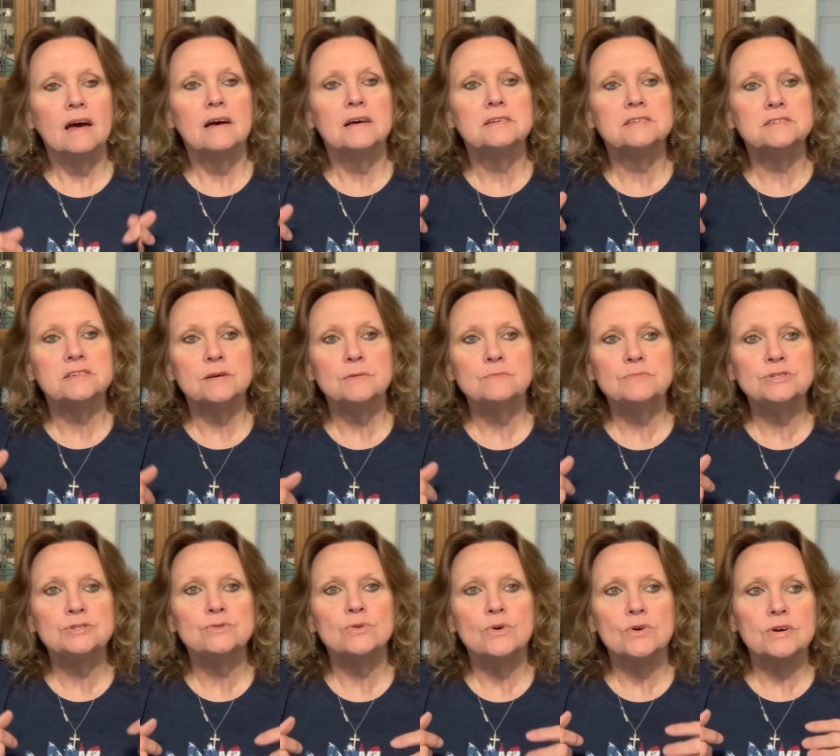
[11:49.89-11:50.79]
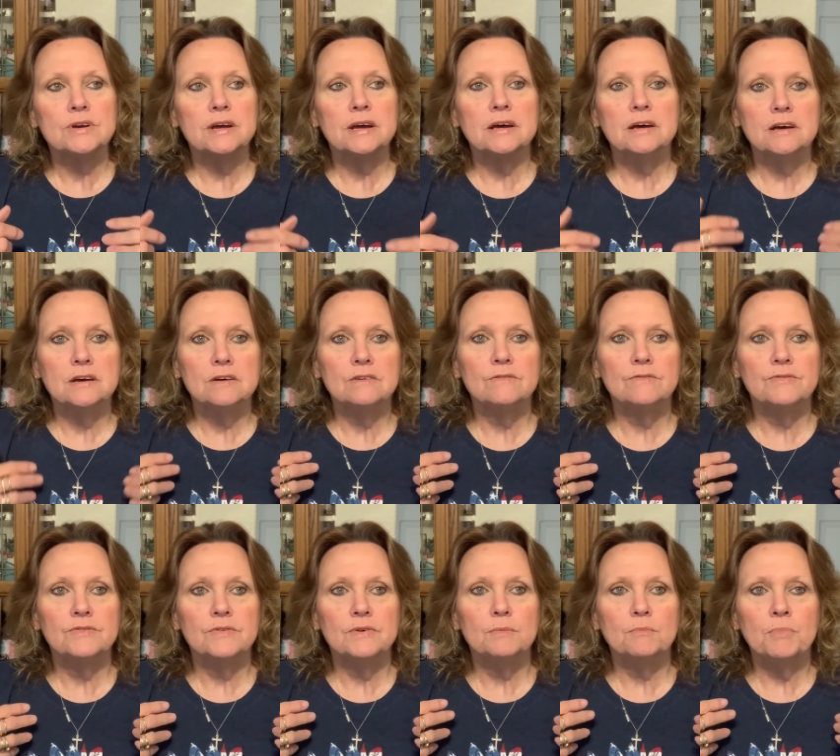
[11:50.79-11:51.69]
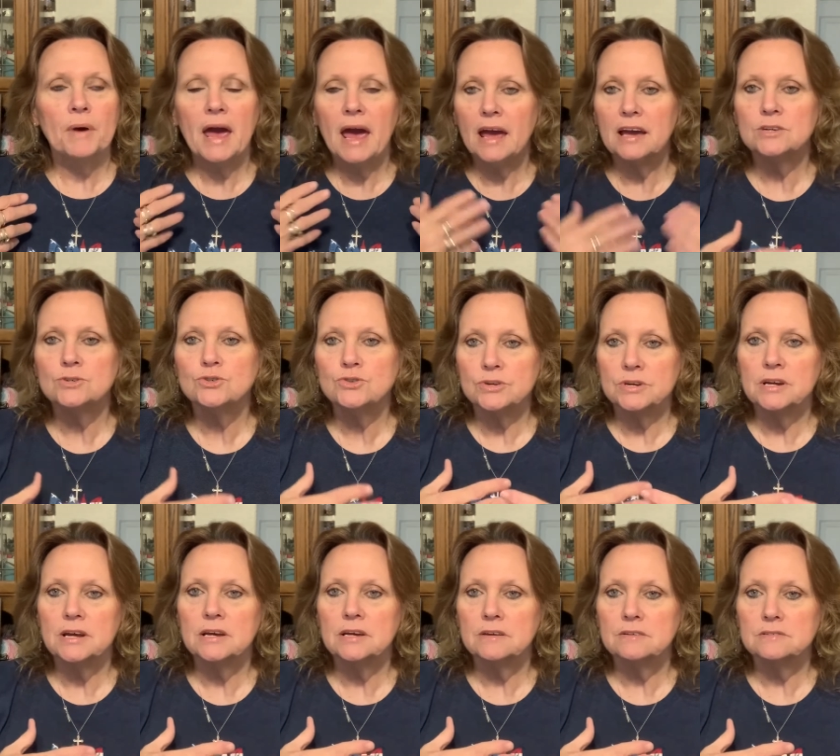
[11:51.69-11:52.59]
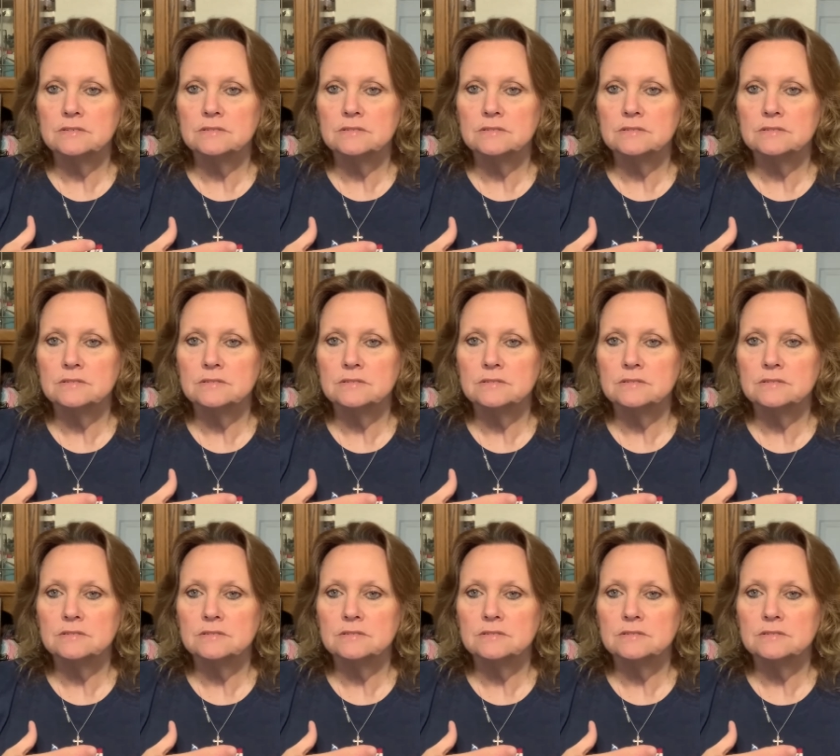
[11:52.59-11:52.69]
some sort of patriotic